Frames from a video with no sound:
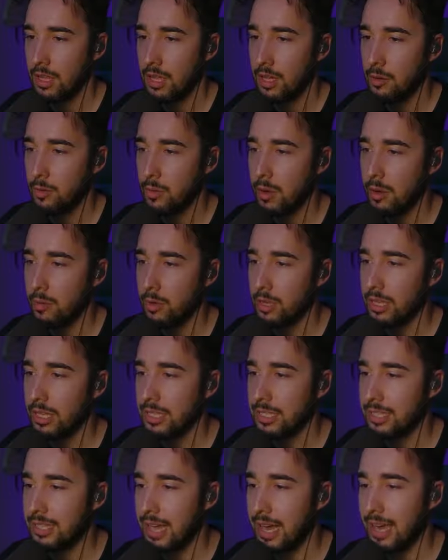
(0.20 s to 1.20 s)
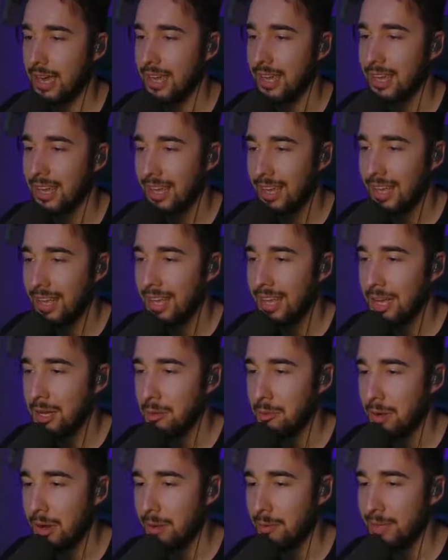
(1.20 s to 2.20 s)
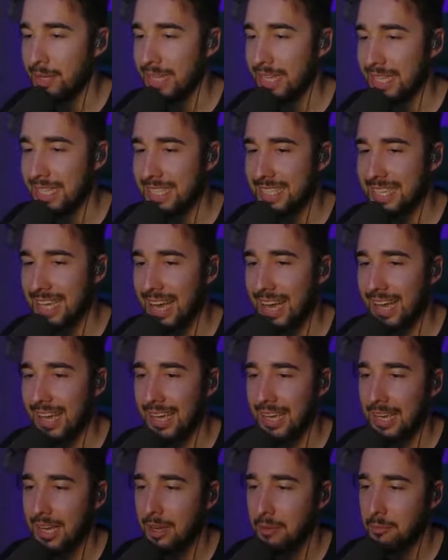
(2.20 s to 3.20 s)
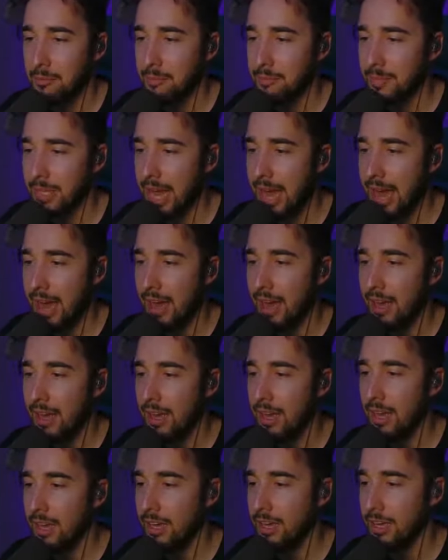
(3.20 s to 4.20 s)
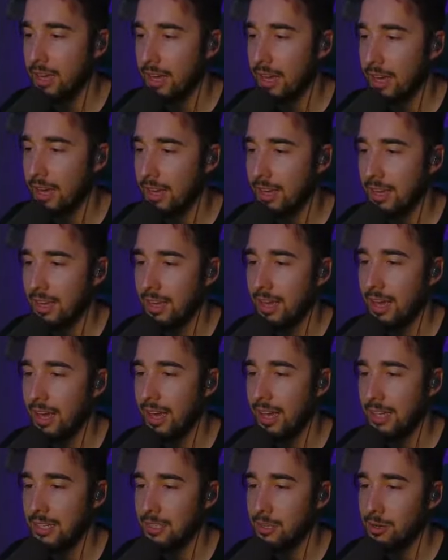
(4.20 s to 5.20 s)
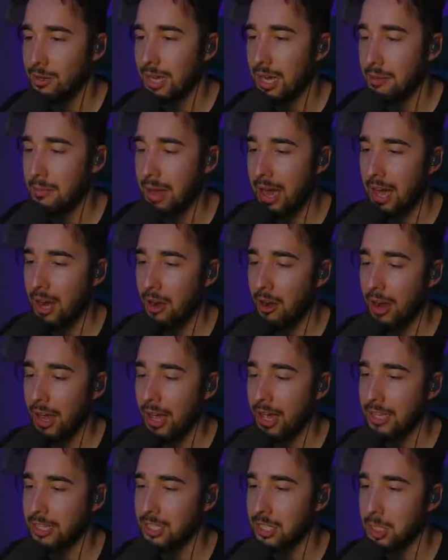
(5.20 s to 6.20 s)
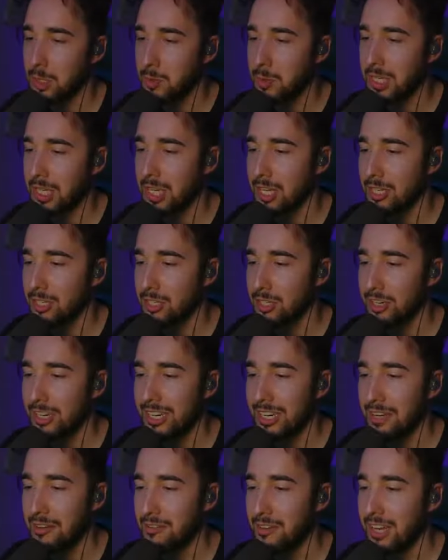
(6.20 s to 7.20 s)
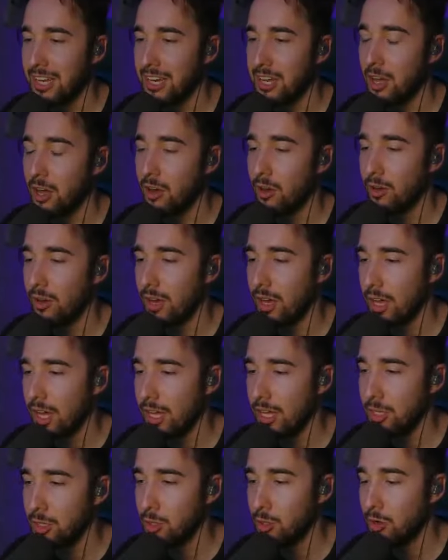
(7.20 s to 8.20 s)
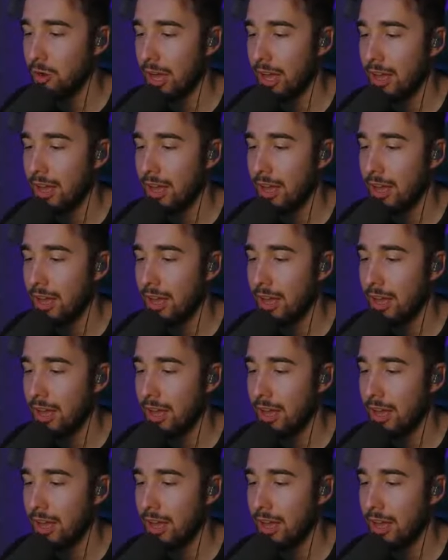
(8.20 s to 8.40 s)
Remember this day. Remember this day. Mm, yeah. Hey, hey, hey, don't get mad, all right? Just because you're in the video and you